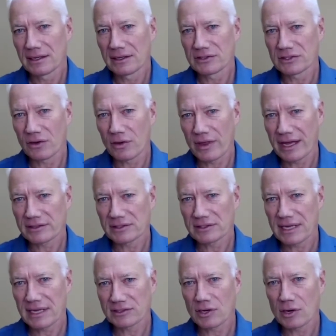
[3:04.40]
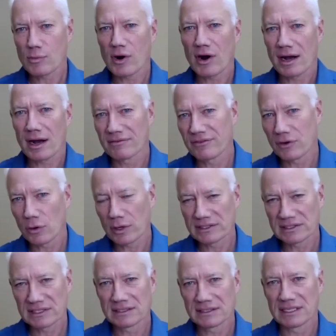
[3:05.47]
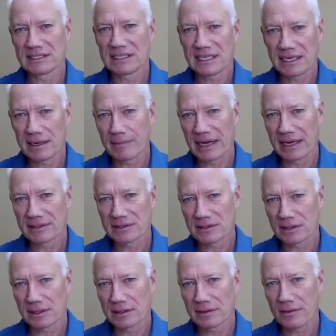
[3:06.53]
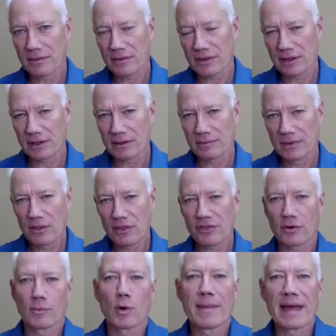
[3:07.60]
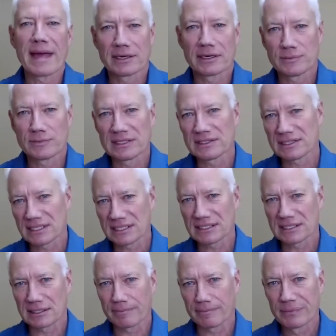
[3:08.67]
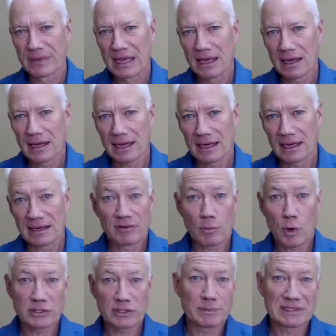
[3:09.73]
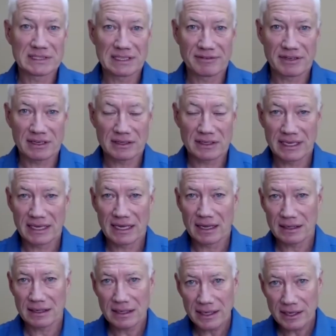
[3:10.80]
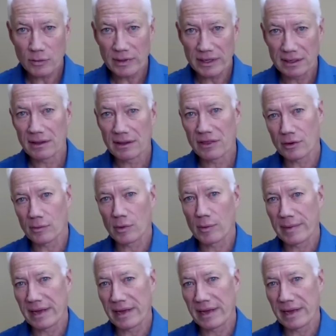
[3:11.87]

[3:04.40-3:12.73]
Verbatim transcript: So that's that's our product focus is the TMS, the, the thermal management system, and even more specifically, liquid thermal